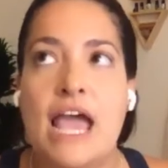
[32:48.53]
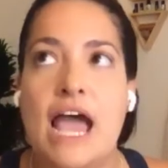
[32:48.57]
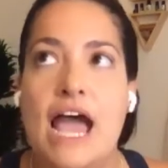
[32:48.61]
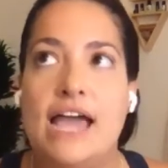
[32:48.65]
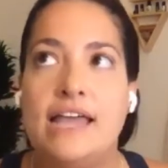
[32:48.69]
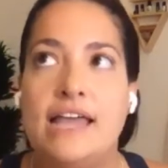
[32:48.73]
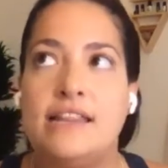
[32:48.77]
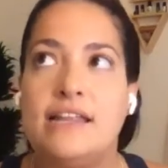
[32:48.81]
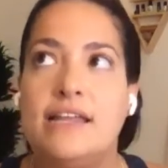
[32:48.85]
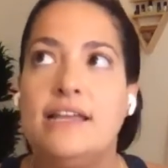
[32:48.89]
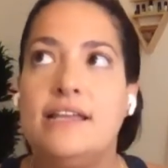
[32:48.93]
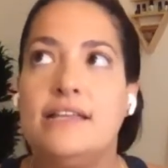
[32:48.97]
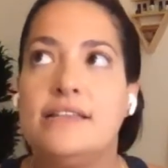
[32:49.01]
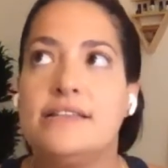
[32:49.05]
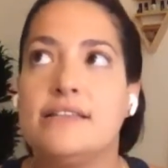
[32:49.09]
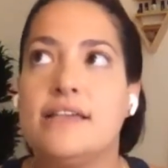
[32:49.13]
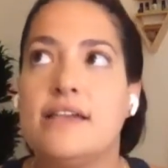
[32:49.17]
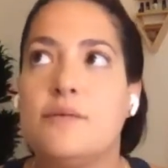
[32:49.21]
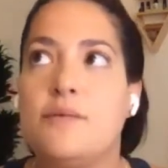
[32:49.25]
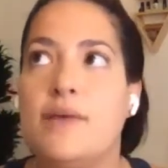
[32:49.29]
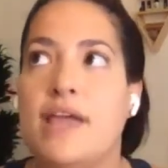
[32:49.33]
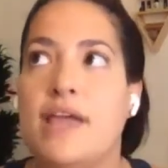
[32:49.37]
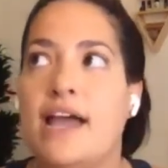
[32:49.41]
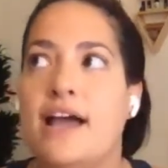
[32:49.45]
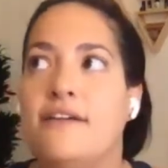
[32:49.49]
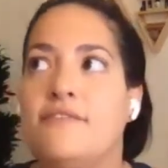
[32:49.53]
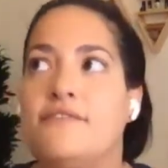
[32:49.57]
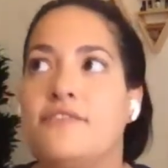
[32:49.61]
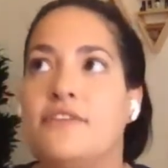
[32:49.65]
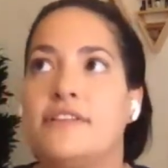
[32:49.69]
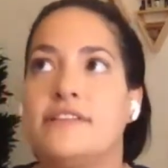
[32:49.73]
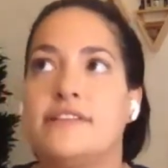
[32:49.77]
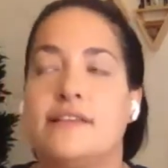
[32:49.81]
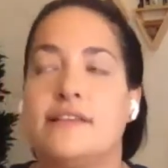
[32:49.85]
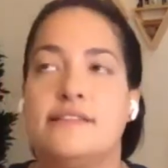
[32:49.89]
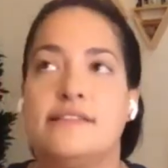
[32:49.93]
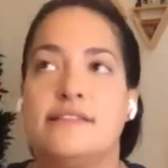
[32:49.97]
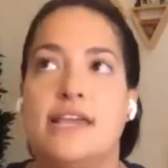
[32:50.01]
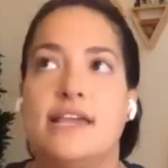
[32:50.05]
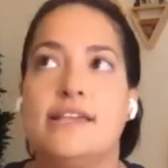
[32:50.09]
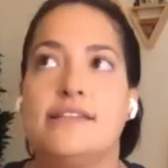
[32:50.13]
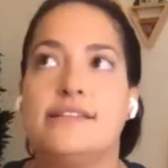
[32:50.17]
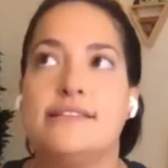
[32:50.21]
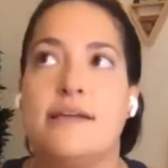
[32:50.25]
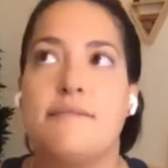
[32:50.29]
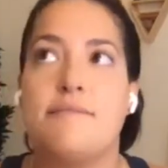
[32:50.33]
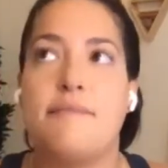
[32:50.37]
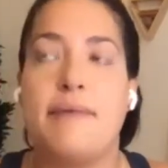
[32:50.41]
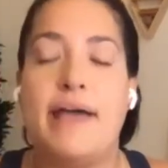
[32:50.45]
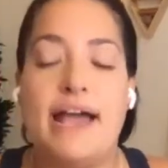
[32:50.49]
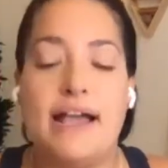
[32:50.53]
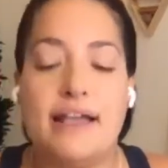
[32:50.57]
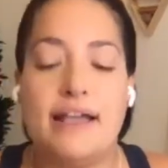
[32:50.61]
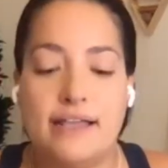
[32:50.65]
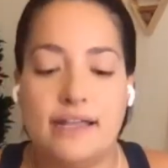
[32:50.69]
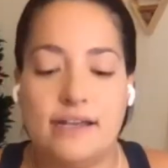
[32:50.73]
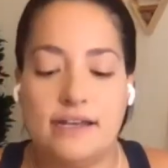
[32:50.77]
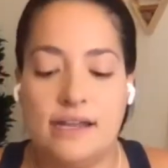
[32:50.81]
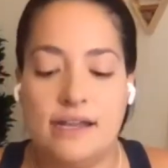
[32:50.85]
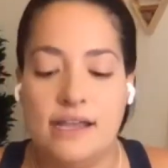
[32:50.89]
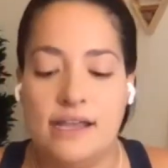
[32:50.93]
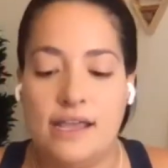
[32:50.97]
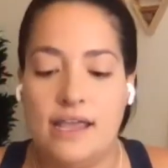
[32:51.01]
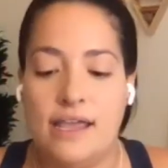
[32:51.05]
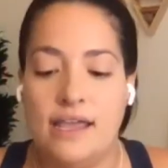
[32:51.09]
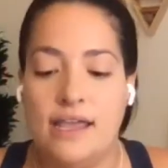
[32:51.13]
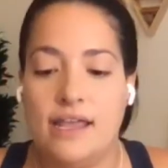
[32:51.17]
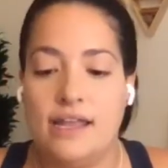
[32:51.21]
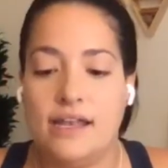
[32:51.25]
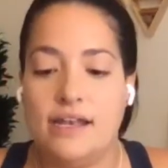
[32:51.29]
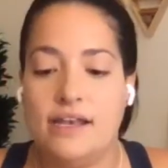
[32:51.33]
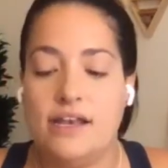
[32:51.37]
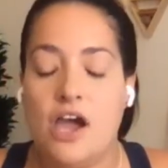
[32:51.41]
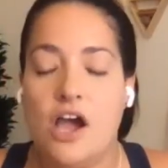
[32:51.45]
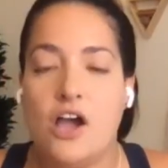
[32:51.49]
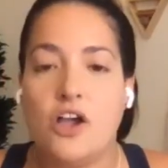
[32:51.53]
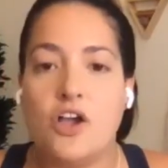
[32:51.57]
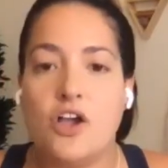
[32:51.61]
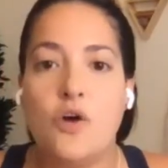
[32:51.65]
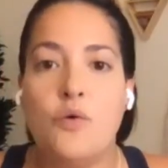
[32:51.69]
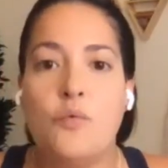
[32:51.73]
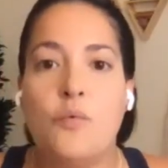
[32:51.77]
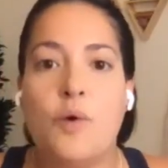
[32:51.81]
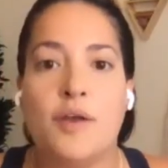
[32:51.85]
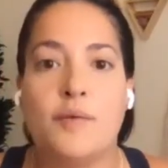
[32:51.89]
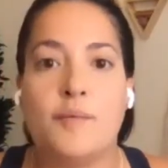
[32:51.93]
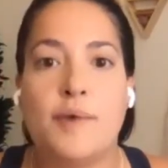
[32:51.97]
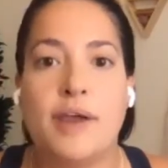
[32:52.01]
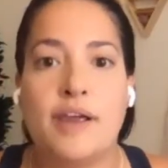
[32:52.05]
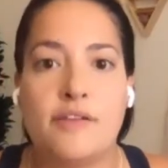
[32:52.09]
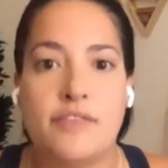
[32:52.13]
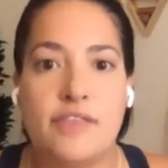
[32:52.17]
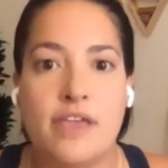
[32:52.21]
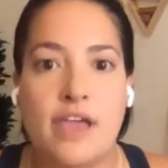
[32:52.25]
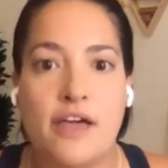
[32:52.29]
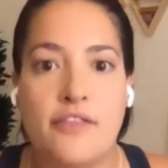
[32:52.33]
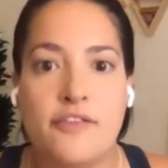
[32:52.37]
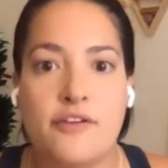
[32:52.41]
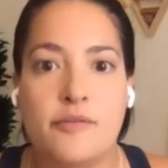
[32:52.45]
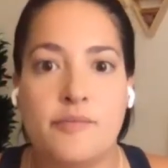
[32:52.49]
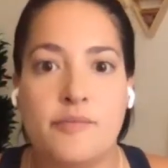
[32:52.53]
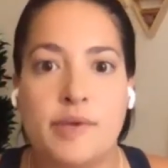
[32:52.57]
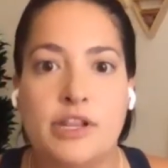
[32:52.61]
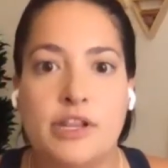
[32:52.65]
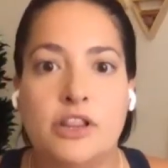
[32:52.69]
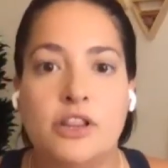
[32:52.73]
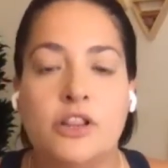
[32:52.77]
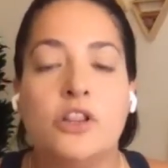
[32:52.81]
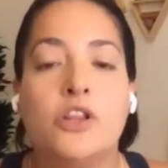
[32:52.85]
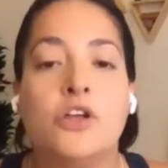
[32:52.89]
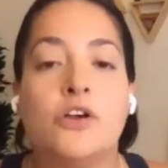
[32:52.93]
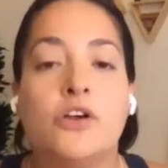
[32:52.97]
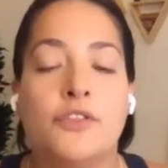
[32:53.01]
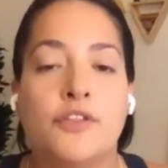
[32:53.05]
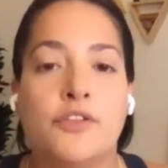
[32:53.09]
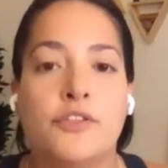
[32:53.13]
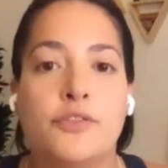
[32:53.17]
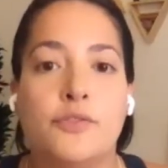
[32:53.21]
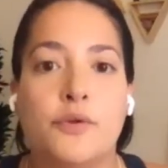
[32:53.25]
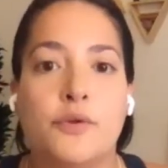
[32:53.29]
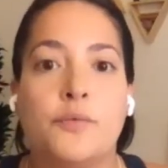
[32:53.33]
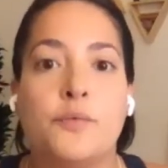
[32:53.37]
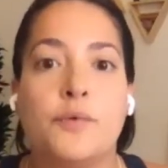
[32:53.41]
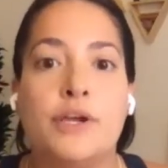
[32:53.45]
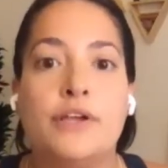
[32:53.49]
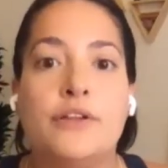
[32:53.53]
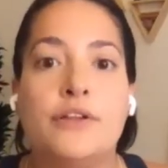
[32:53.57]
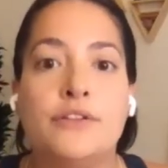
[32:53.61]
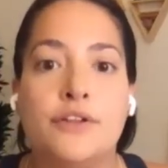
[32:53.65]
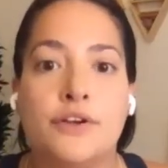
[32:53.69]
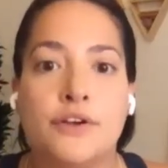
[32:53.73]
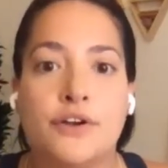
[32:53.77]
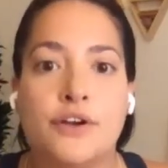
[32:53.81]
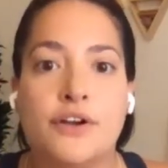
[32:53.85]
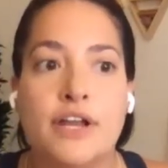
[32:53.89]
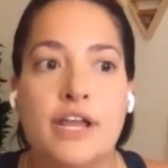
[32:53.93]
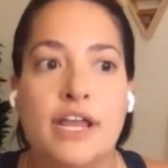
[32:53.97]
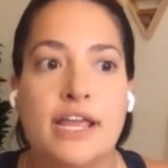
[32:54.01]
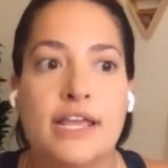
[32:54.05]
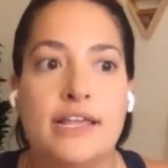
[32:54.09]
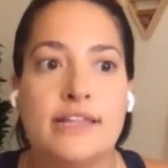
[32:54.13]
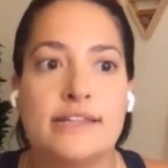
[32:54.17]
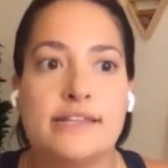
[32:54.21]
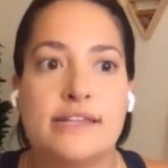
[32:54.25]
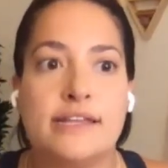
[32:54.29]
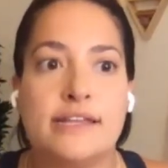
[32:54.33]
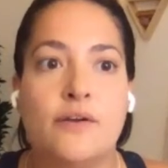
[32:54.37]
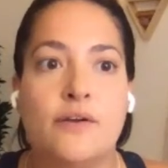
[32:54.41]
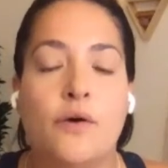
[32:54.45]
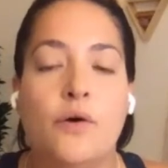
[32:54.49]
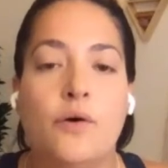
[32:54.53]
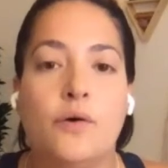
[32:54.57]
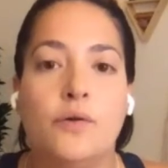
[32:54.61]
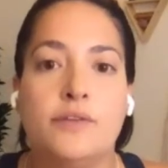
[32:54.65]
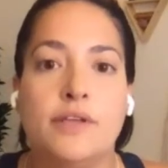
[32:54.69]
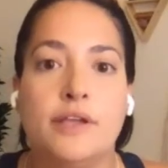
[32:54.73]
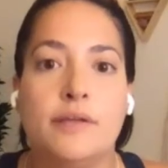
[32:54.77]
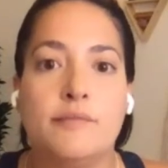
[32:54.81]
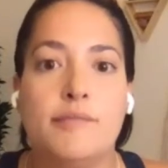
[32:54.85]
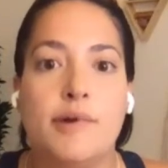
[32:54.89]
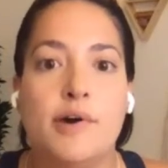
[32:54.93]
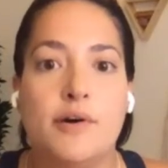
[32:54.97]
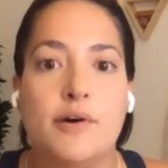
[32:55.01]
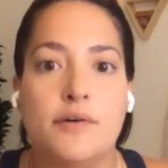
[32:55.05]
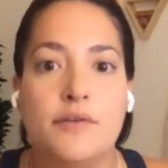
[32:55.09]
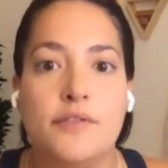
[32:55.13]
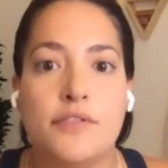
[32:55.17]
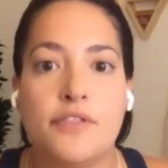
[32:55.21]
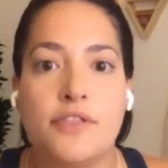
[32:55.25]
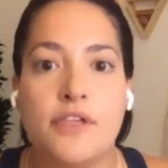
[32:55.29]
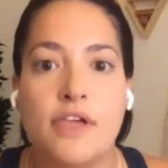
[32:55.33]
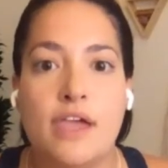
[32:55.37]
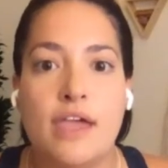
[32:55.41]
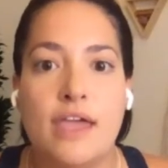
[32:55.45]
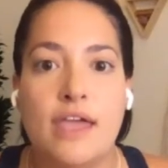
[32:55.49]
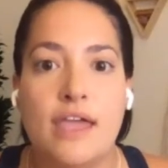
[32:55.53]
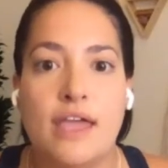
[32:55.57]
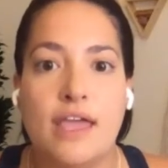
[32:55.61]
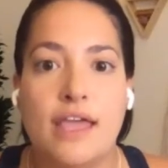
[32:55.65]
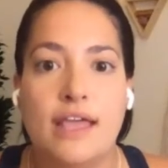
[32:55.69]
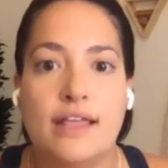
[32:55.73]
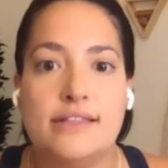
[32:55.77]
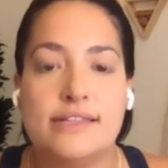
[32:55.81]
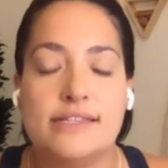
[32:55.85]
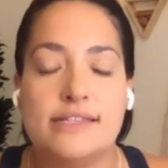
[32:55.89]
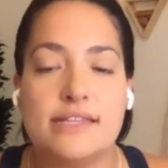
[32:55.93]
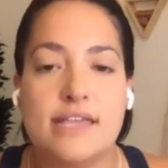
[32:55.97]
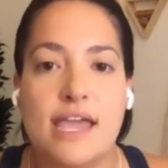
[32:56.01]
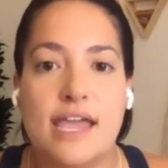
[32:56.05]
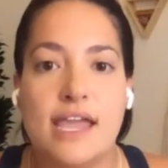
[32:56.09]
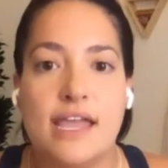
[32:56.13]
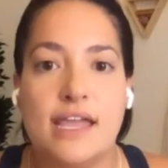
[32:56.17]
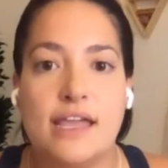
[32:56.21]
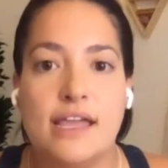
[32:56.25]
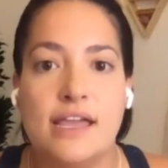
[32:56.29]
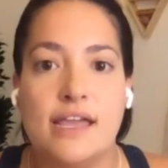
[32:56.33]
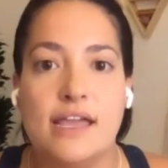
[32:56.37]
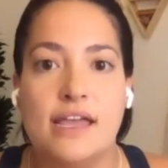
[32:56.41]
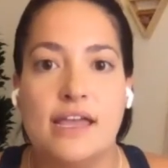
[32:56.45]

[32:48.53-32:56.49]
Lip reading: I think it's like, we have to take a step back and not go one way or the other, but the real learning is in holding both. It's like